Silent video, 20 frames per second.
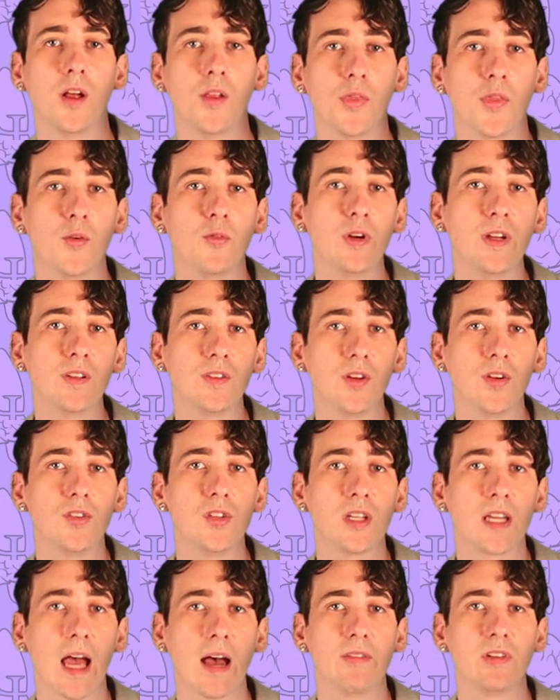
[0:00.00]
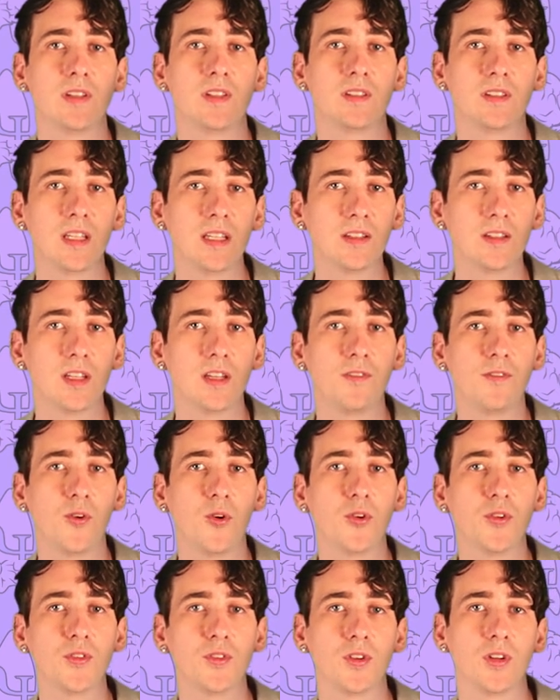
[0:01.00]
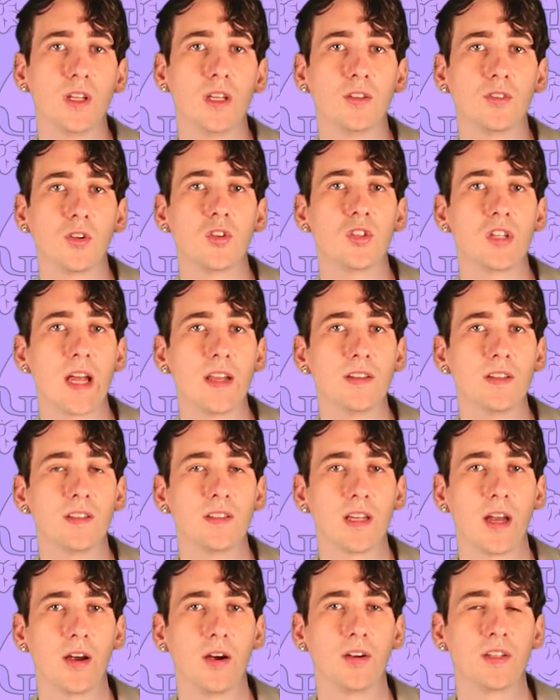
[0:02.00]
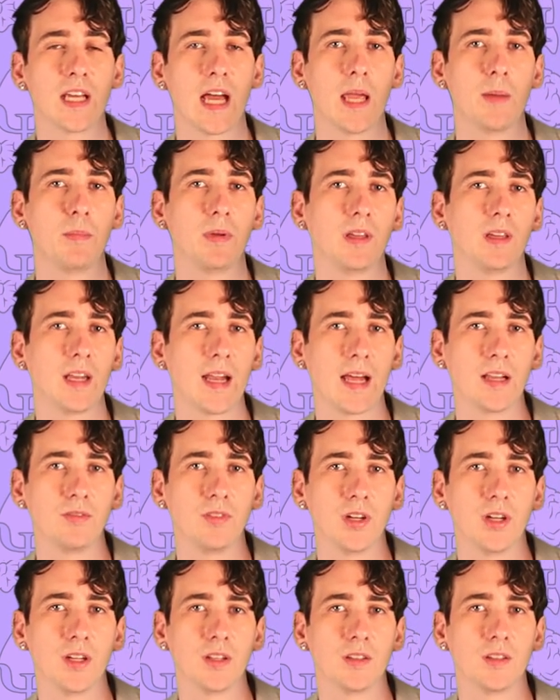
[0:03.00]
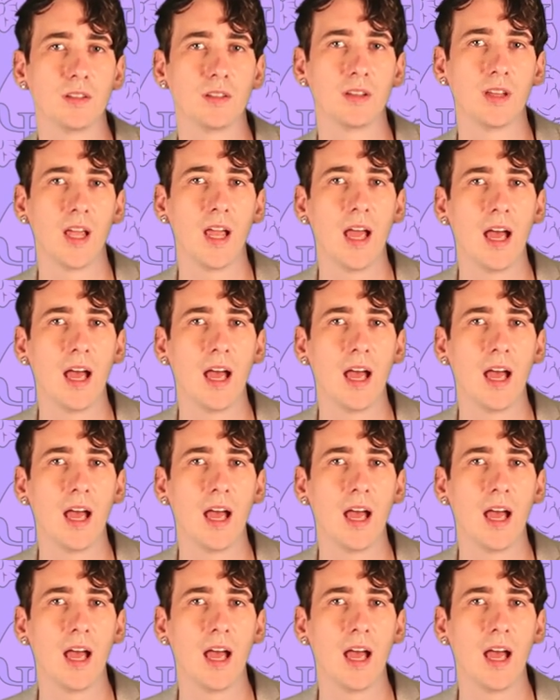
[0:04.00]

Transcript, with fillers: The researcher gathered 64 studies on gender stereotyping in adverts